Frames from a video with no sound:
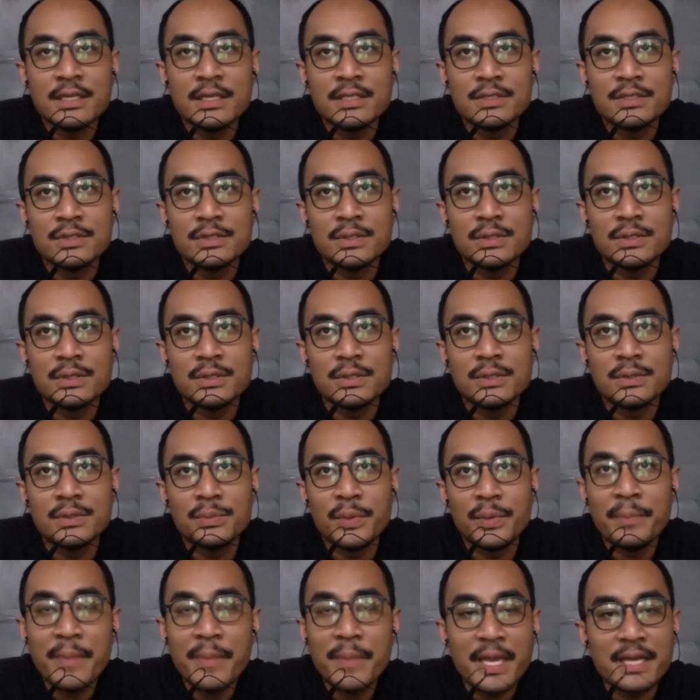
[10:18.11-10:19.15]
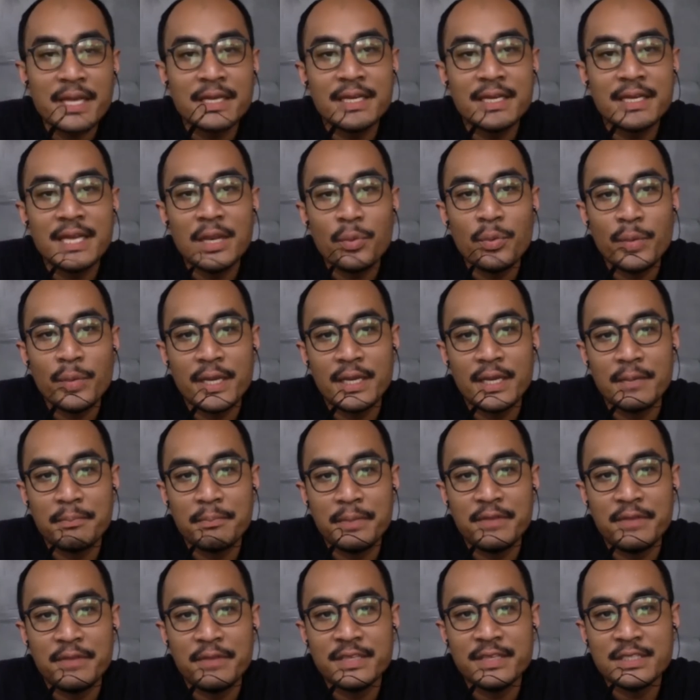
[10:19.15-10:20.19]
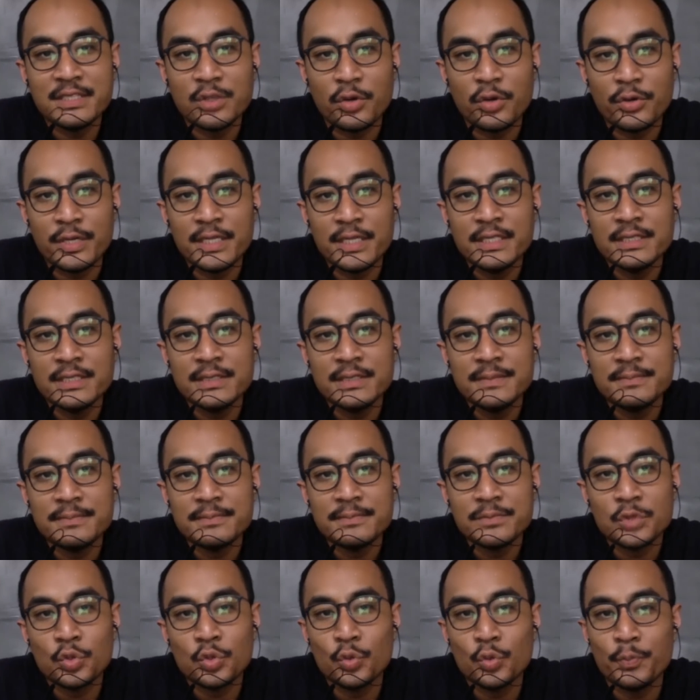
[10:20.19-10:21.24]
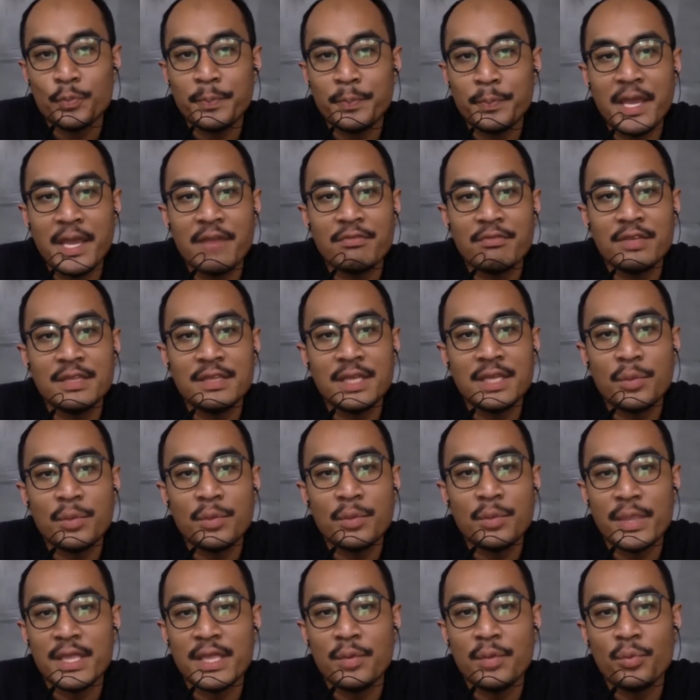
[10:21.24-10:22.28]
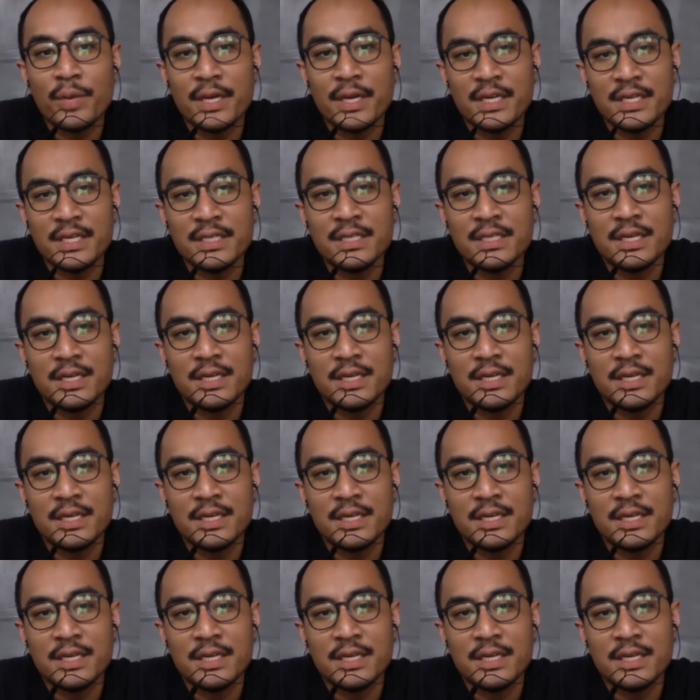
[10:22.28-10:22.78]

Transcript: So we make a deal with the previous owner to pay everything within 1 year.